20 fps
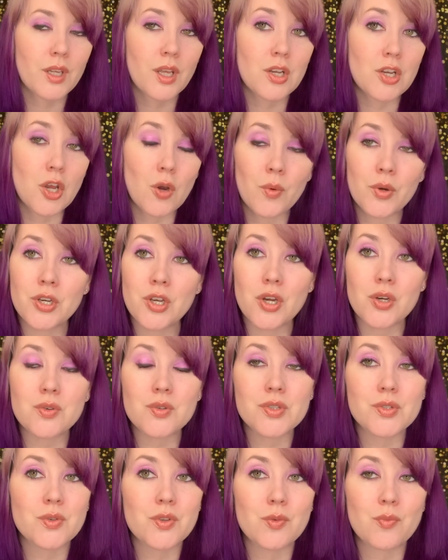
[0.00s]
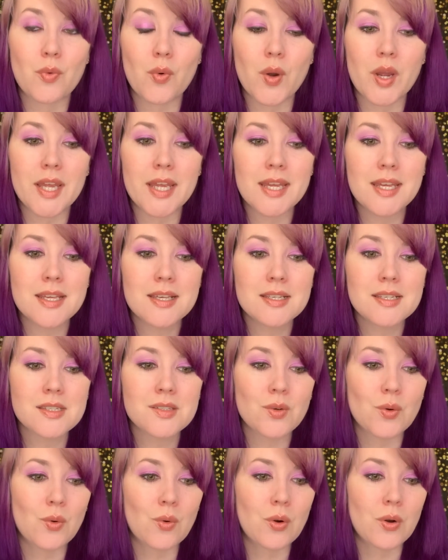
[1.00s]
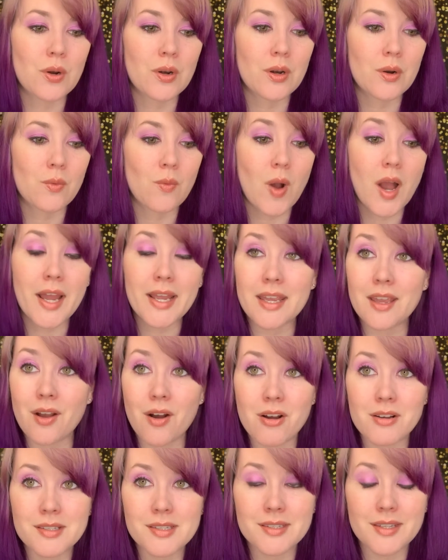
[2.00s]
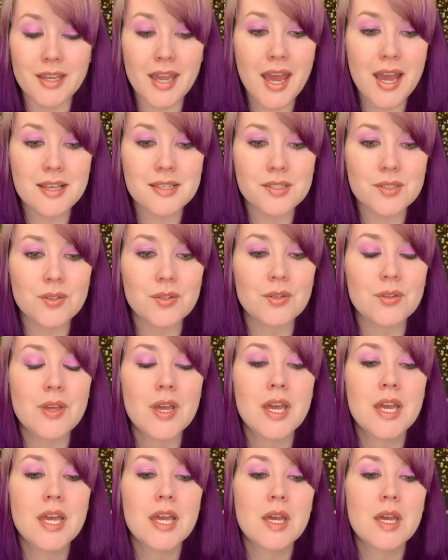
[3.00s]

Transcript: No one knows who the boy is or why he haunts the castle,